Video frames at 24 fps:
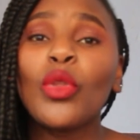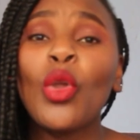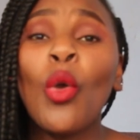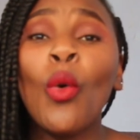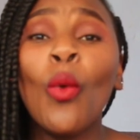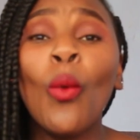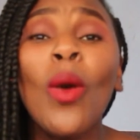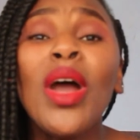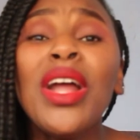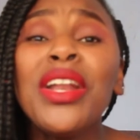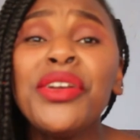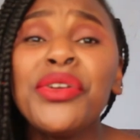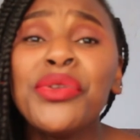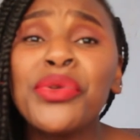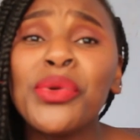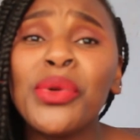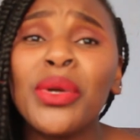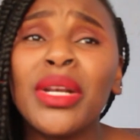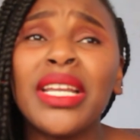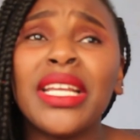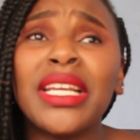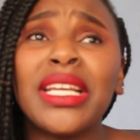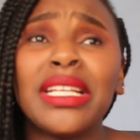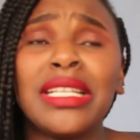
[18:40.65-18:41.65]
One
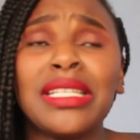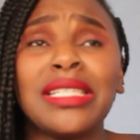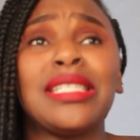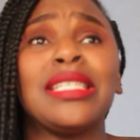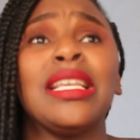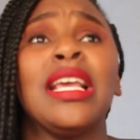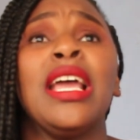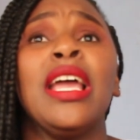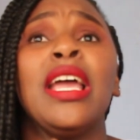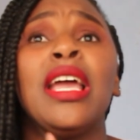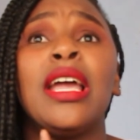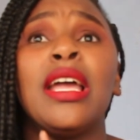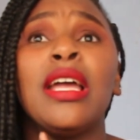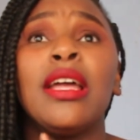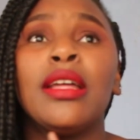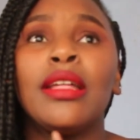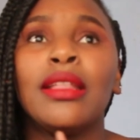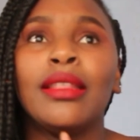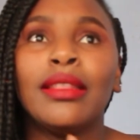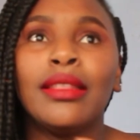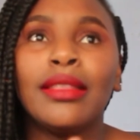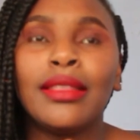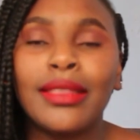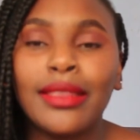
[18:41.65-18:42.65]
rule is
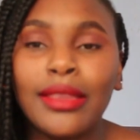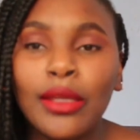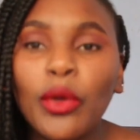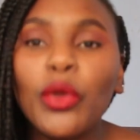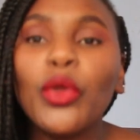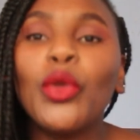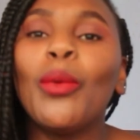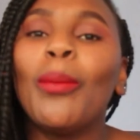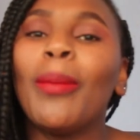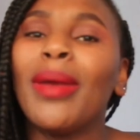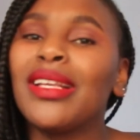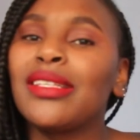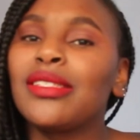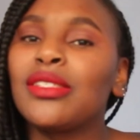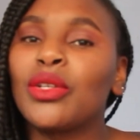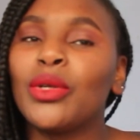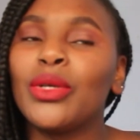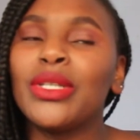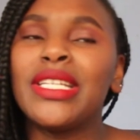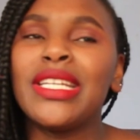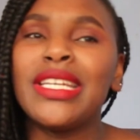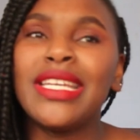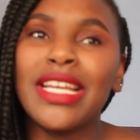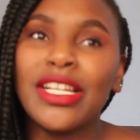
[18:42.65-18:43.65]
you must
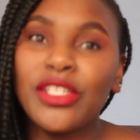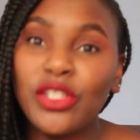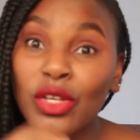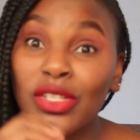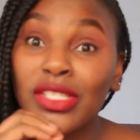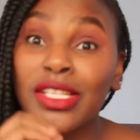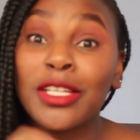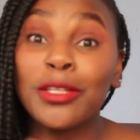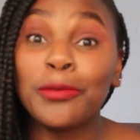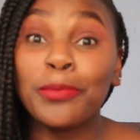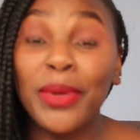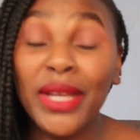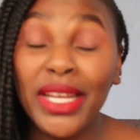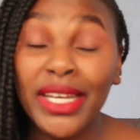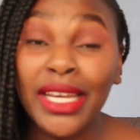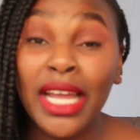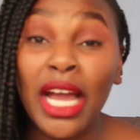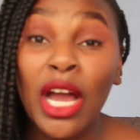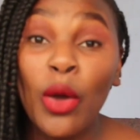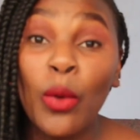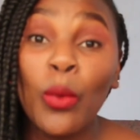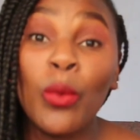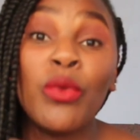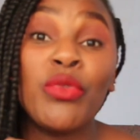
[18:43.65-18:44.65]
coordinate your
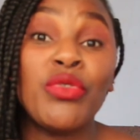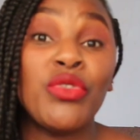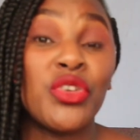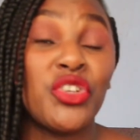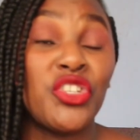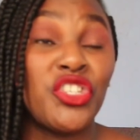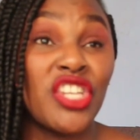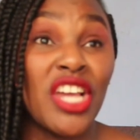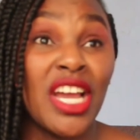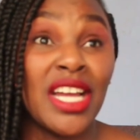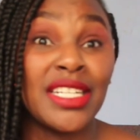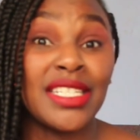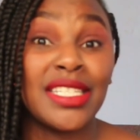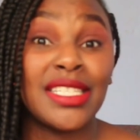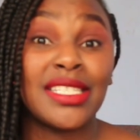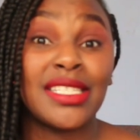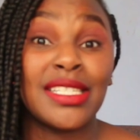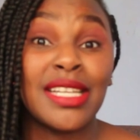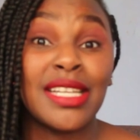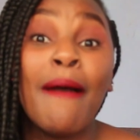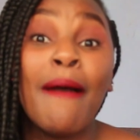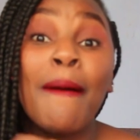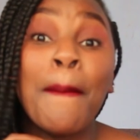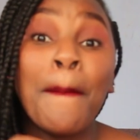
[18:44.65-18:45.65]
suspender with your shirt,
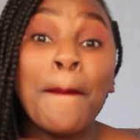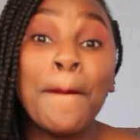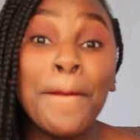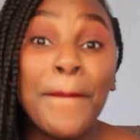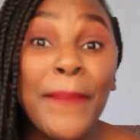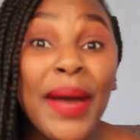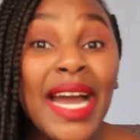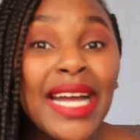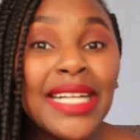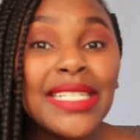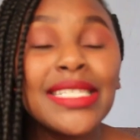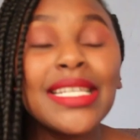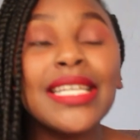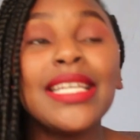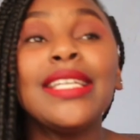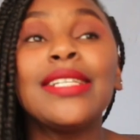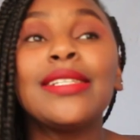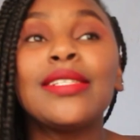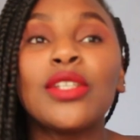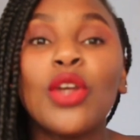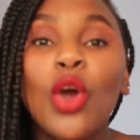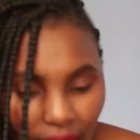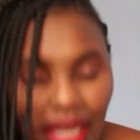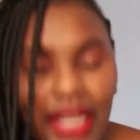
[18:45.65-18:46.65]
but
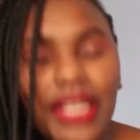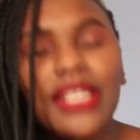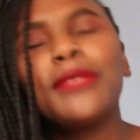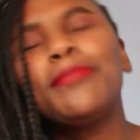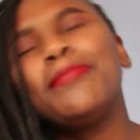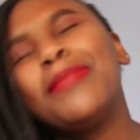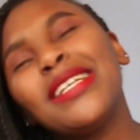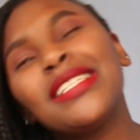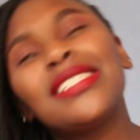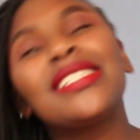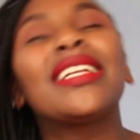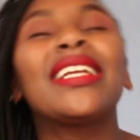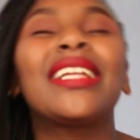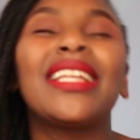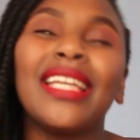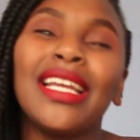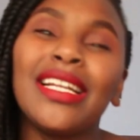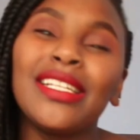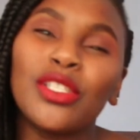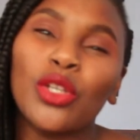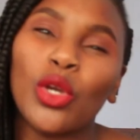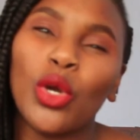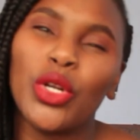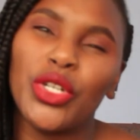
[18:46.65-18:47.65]
it must
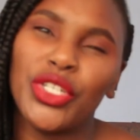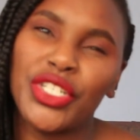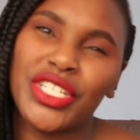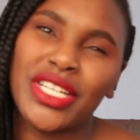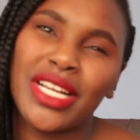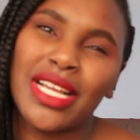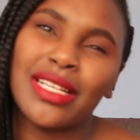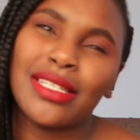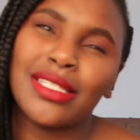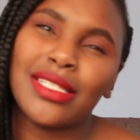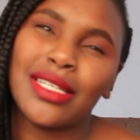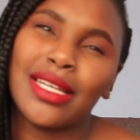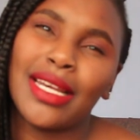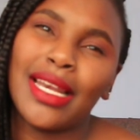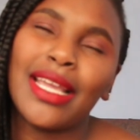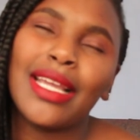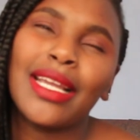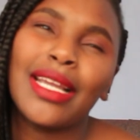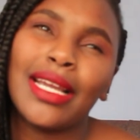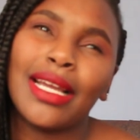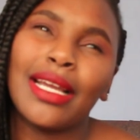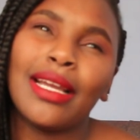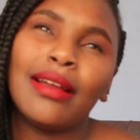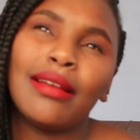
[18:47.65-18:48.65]
create contrast.
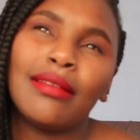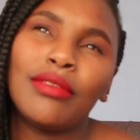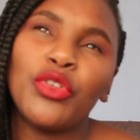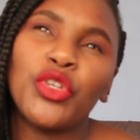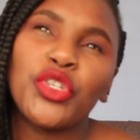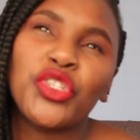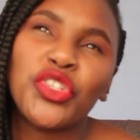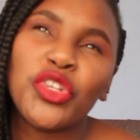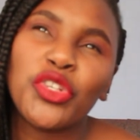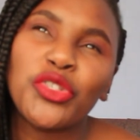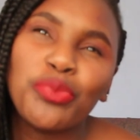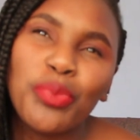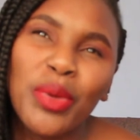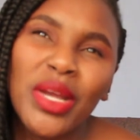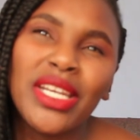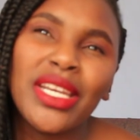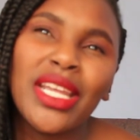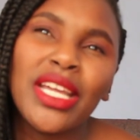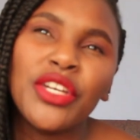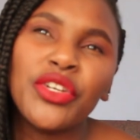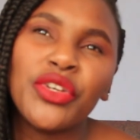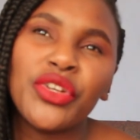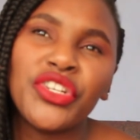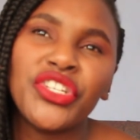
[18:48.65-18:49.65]
Like your suspender
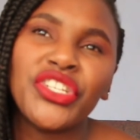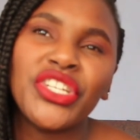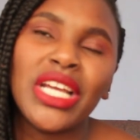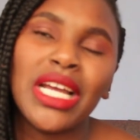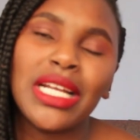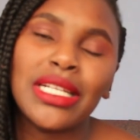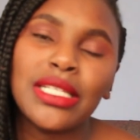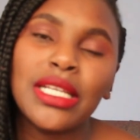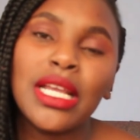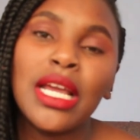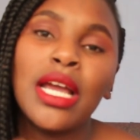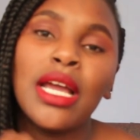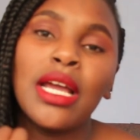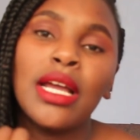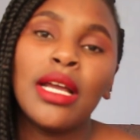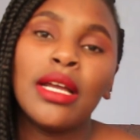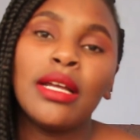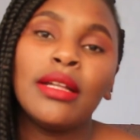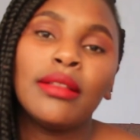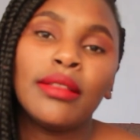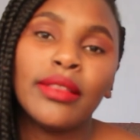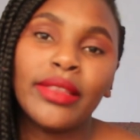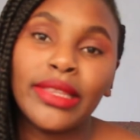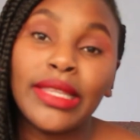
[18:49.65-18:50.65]
and your shirt,
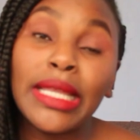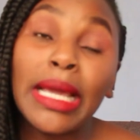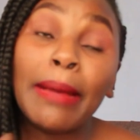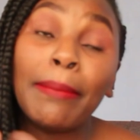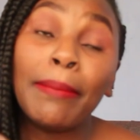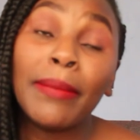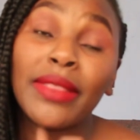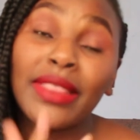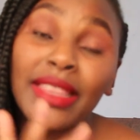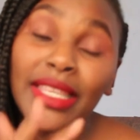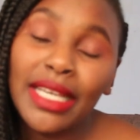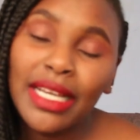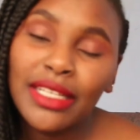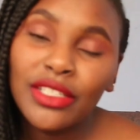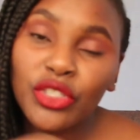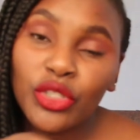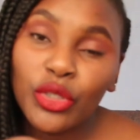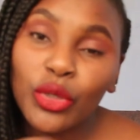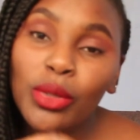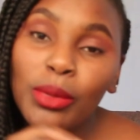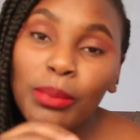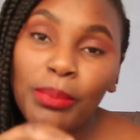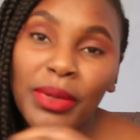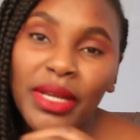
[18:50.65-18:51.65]
there
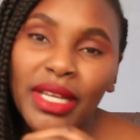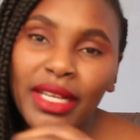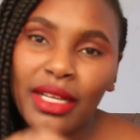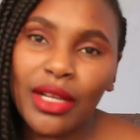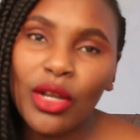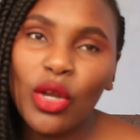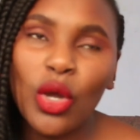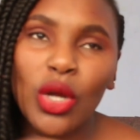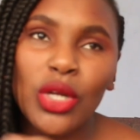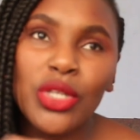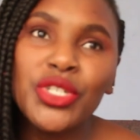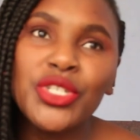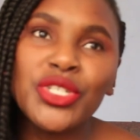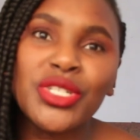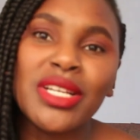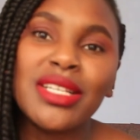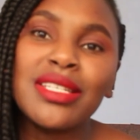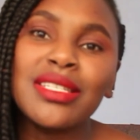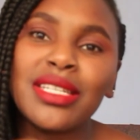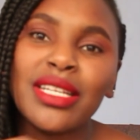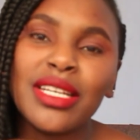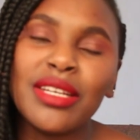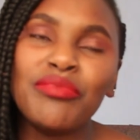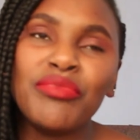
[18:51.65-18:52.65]
should be
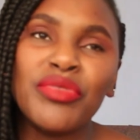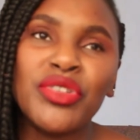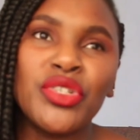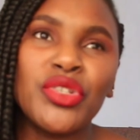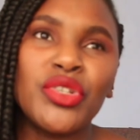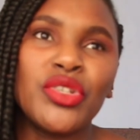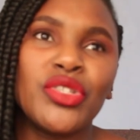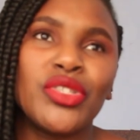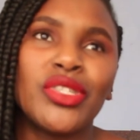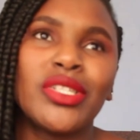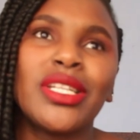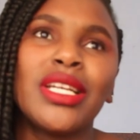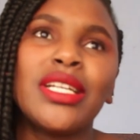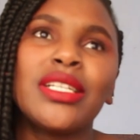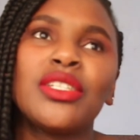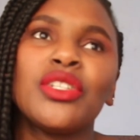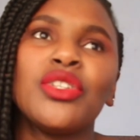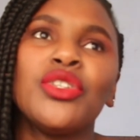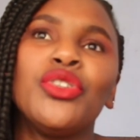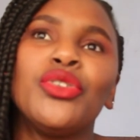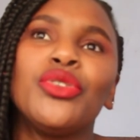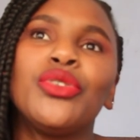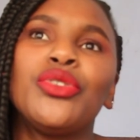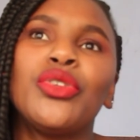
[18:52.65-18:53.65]
contrast in between, so that
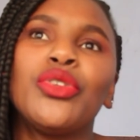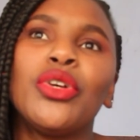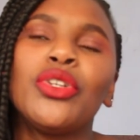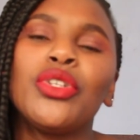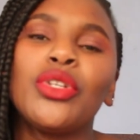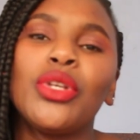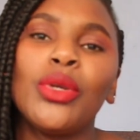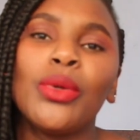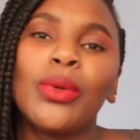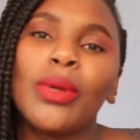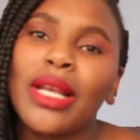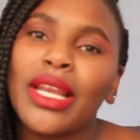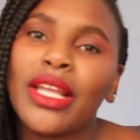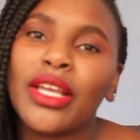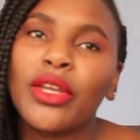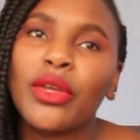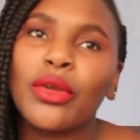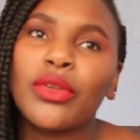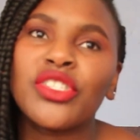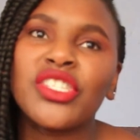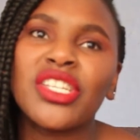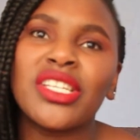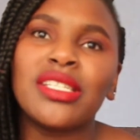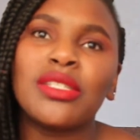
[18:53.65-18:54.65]
you don't look like
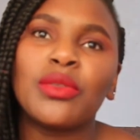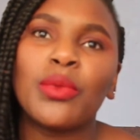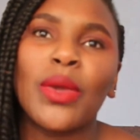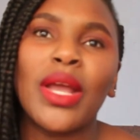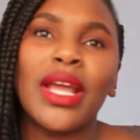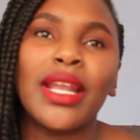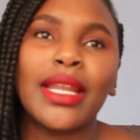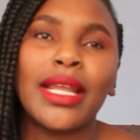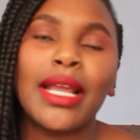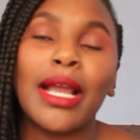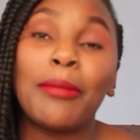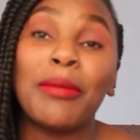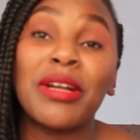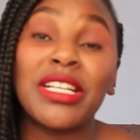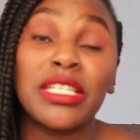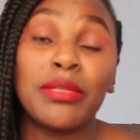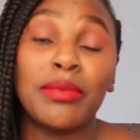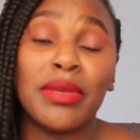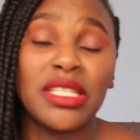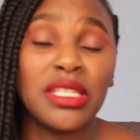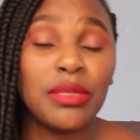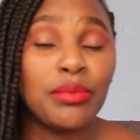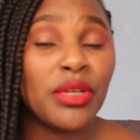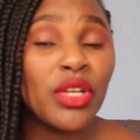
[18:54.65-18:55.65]
you're just wearing a
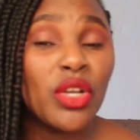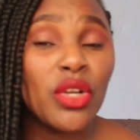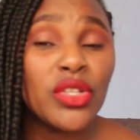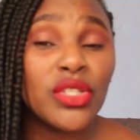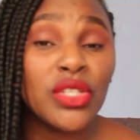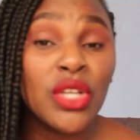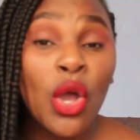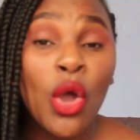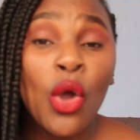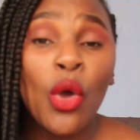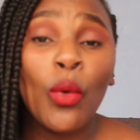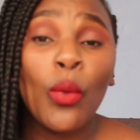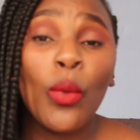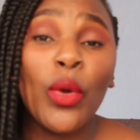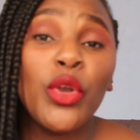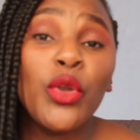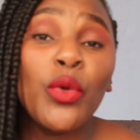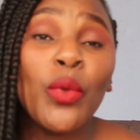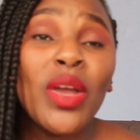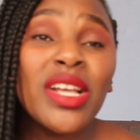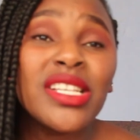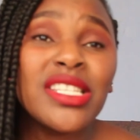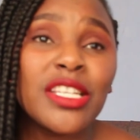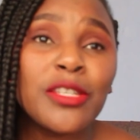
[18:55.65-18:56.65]
matchy, because when you
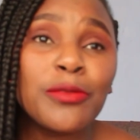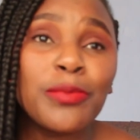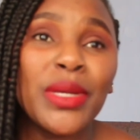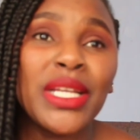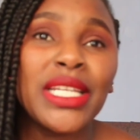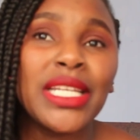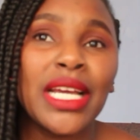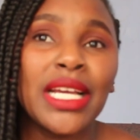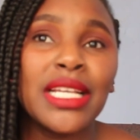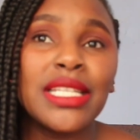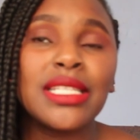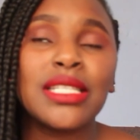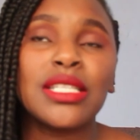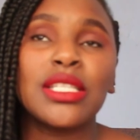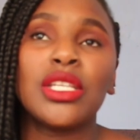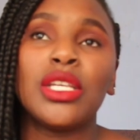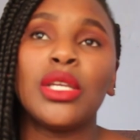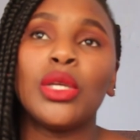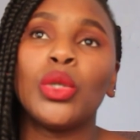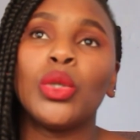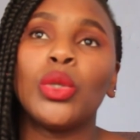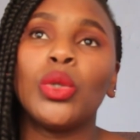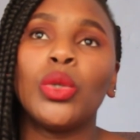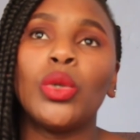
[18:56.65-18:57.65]
wear suspenders,
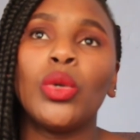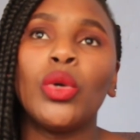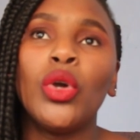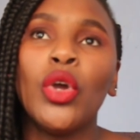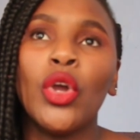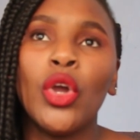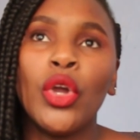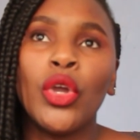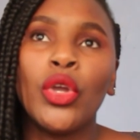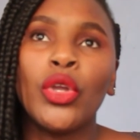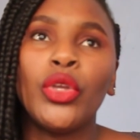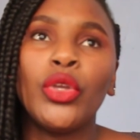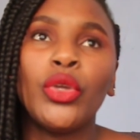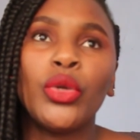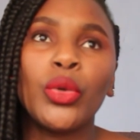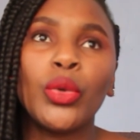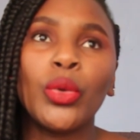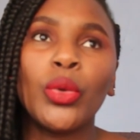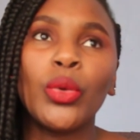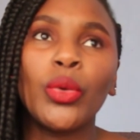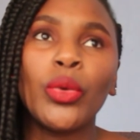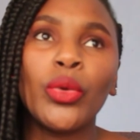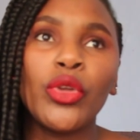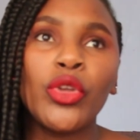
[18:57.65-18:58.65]
you're
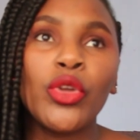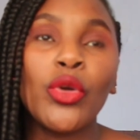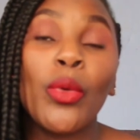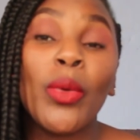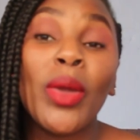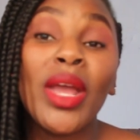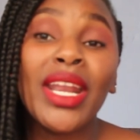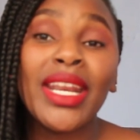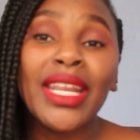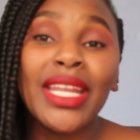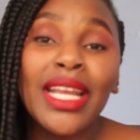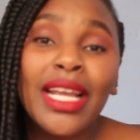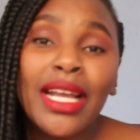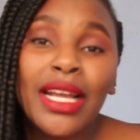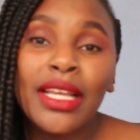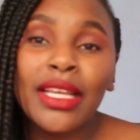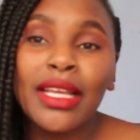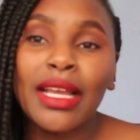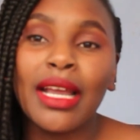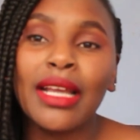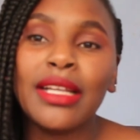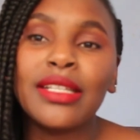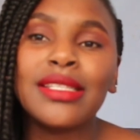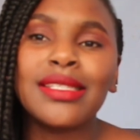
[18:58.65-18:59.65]
wearing,
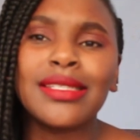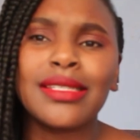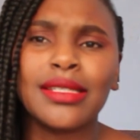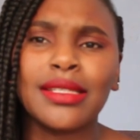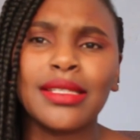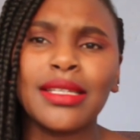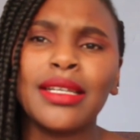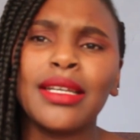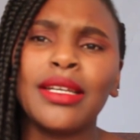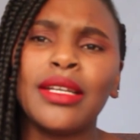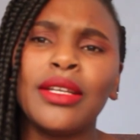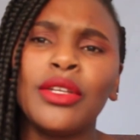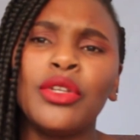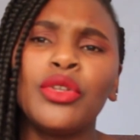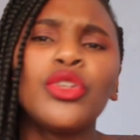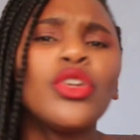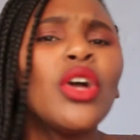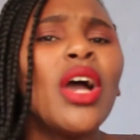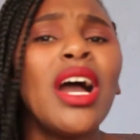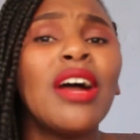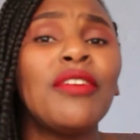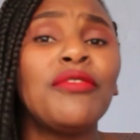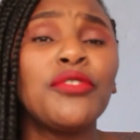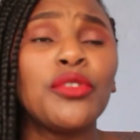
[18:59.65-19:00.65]
you don't
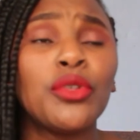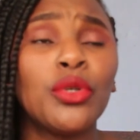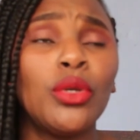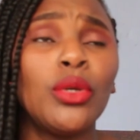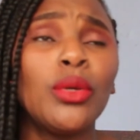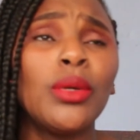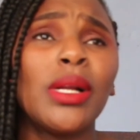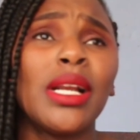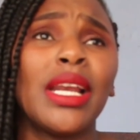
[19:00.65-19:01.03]
have to look